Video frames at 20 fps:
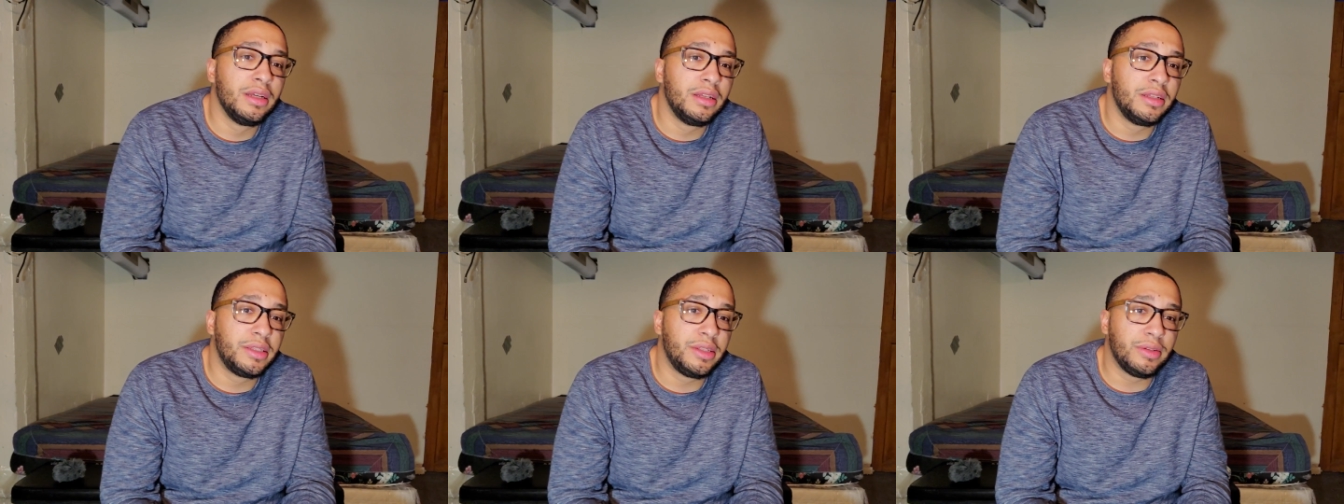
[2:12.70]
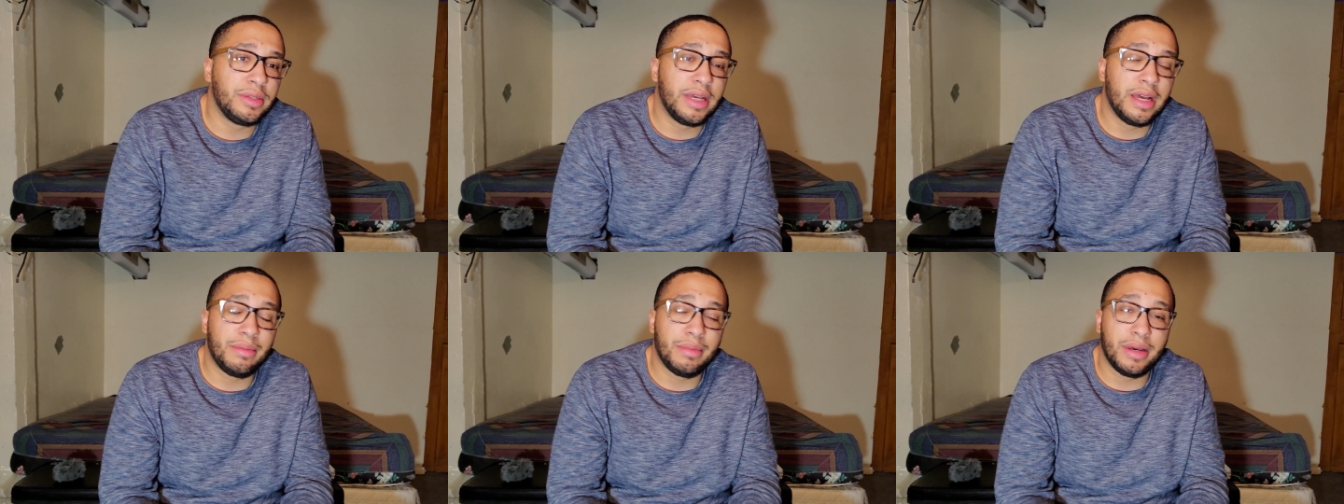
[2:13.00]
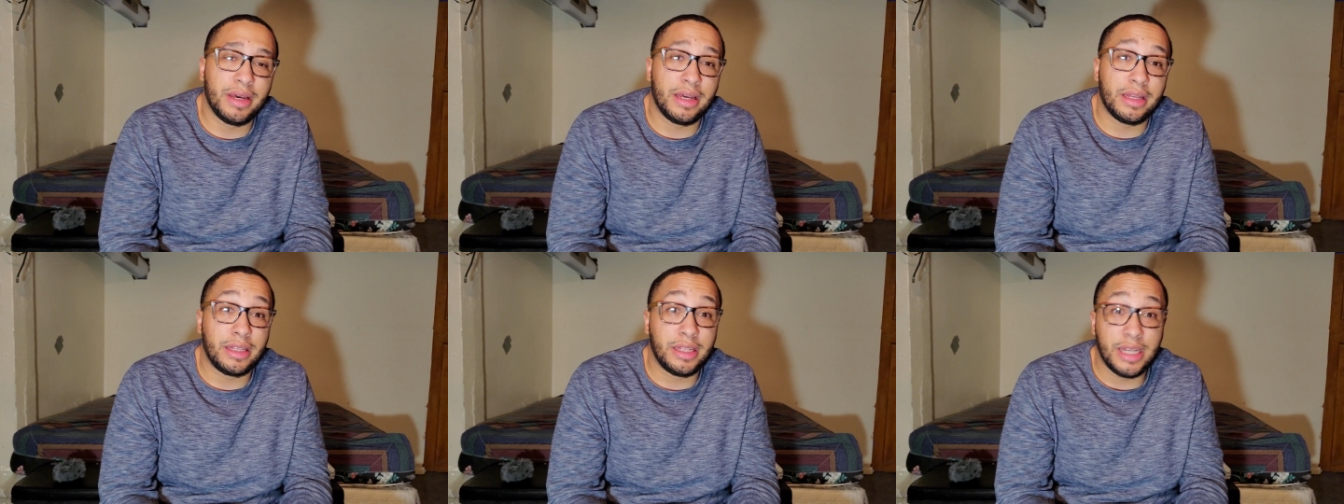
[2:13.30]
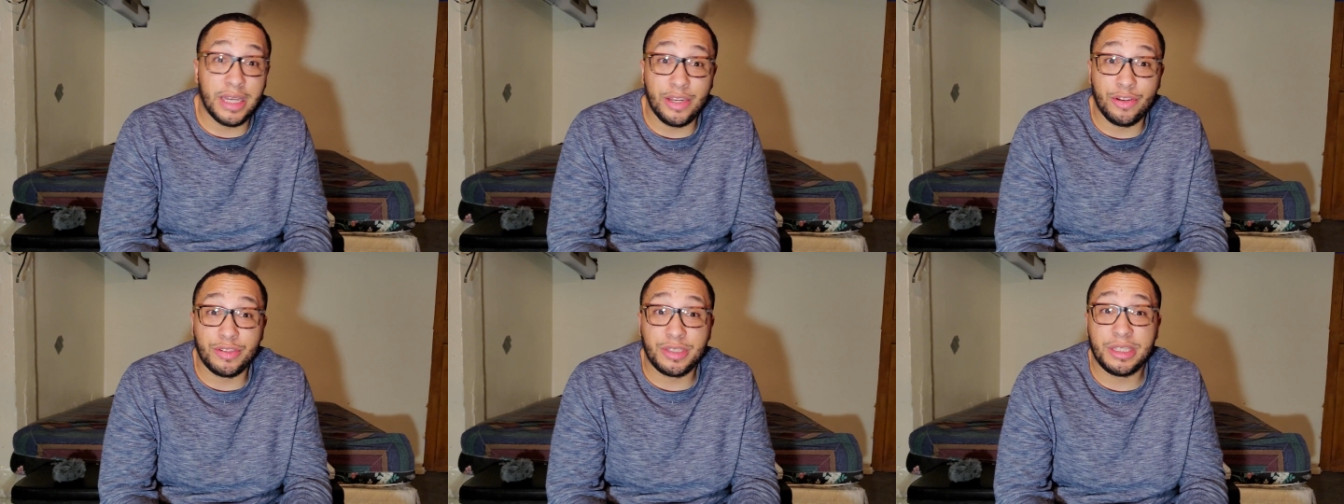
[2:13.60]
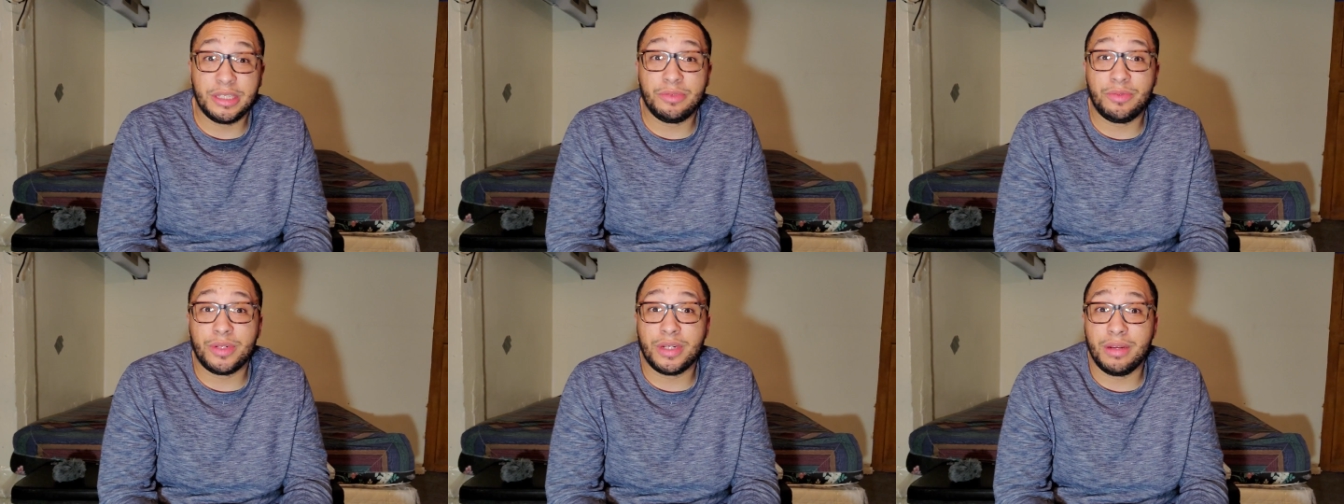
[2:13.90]
So yeah, man, cheaters
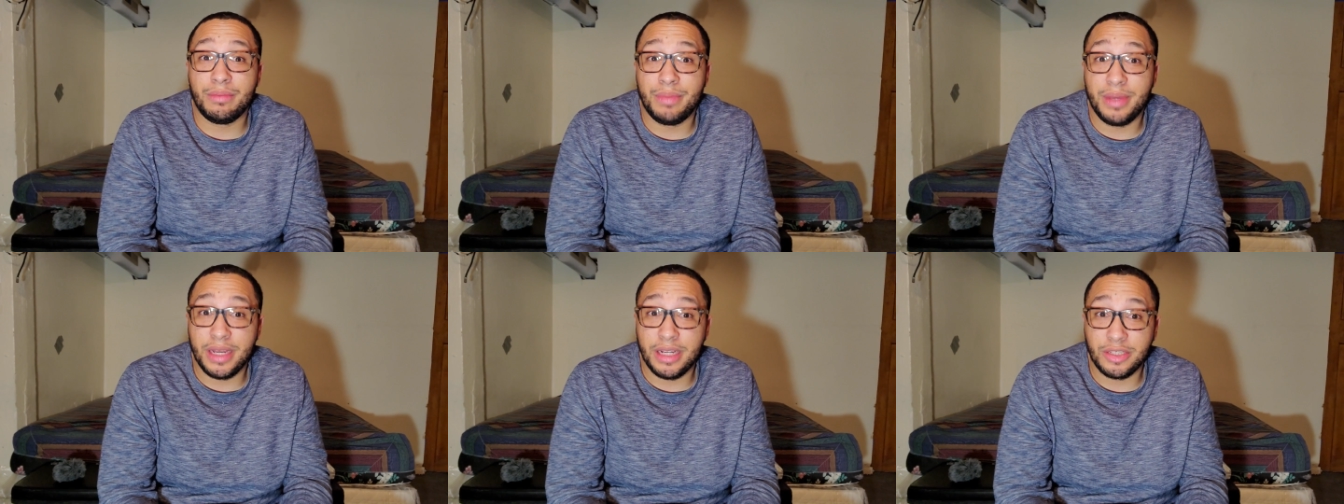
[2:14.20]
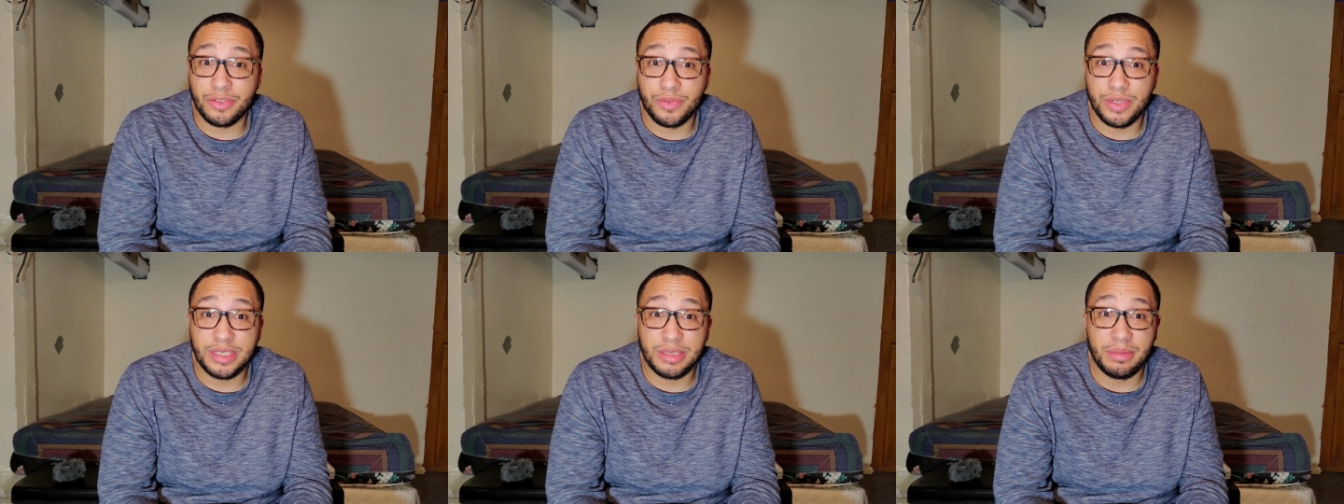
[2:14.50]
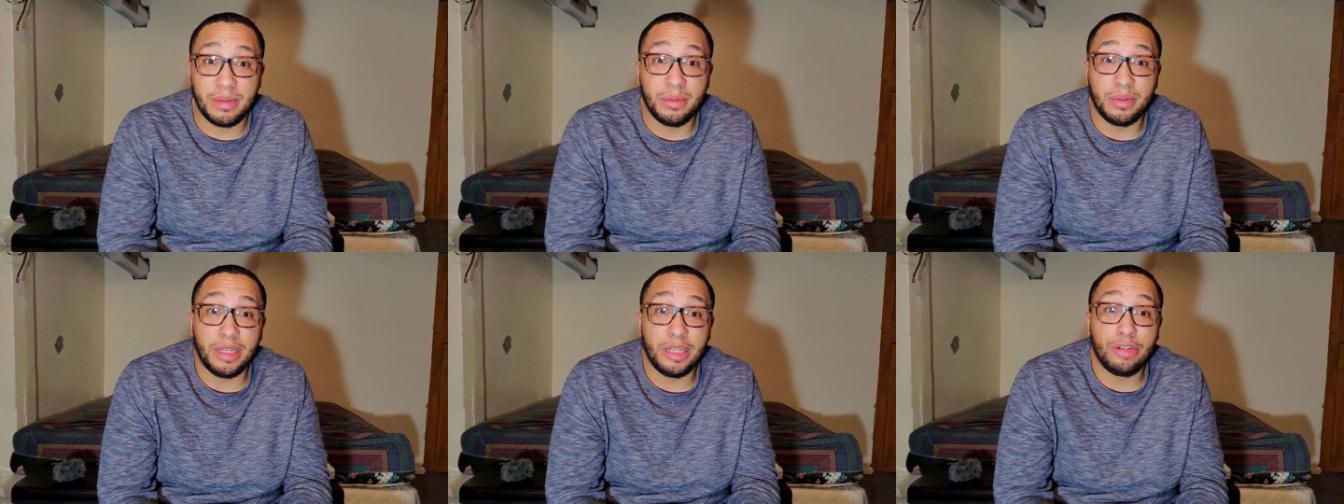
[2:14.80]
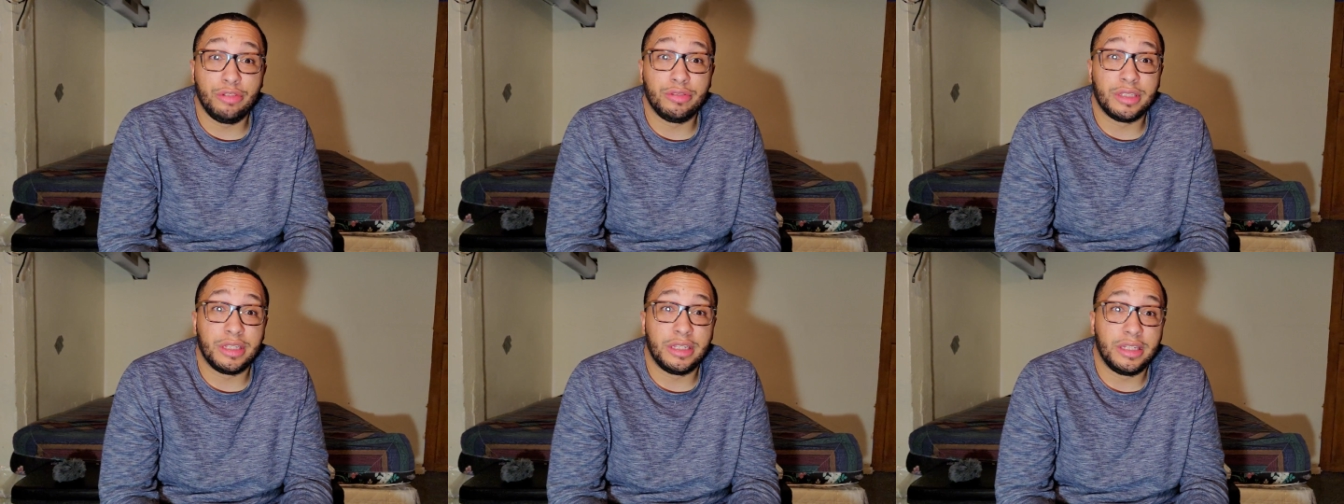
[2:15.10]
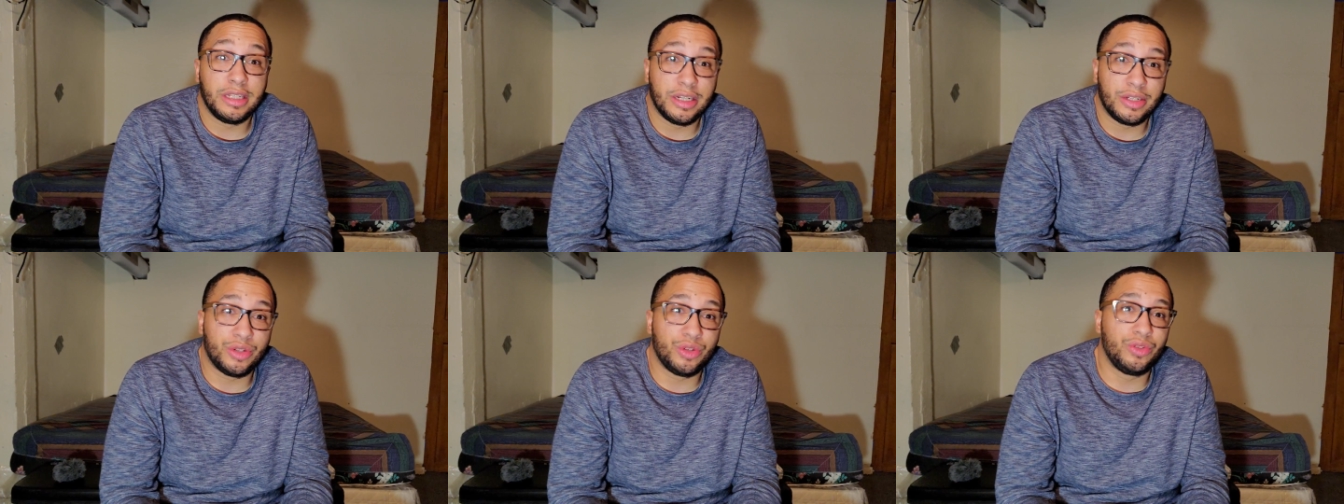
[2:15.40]
is one of the biggest reason people lose in
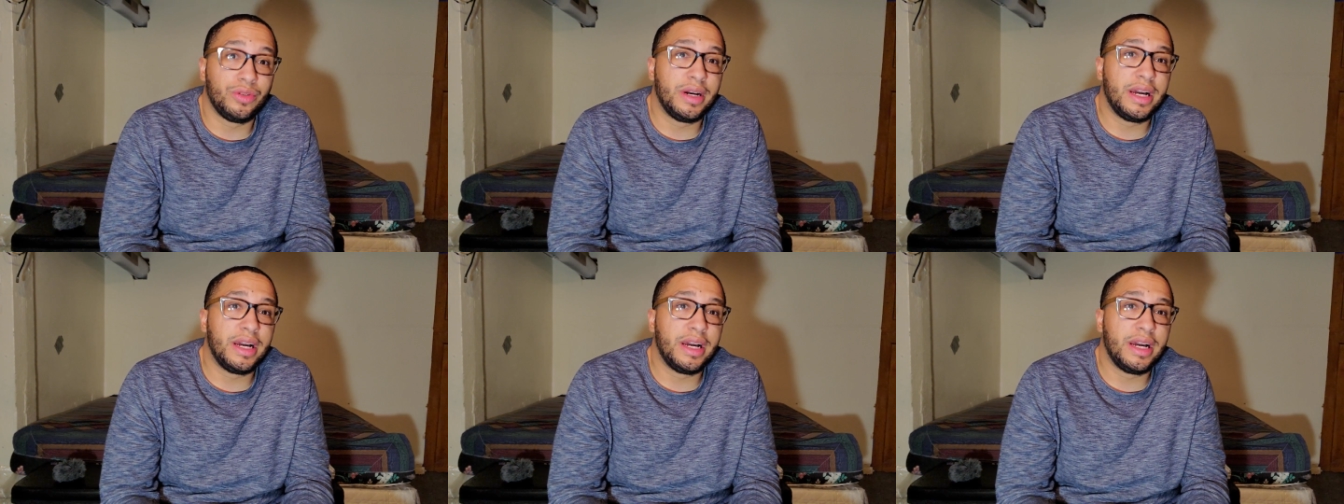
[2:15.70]
general,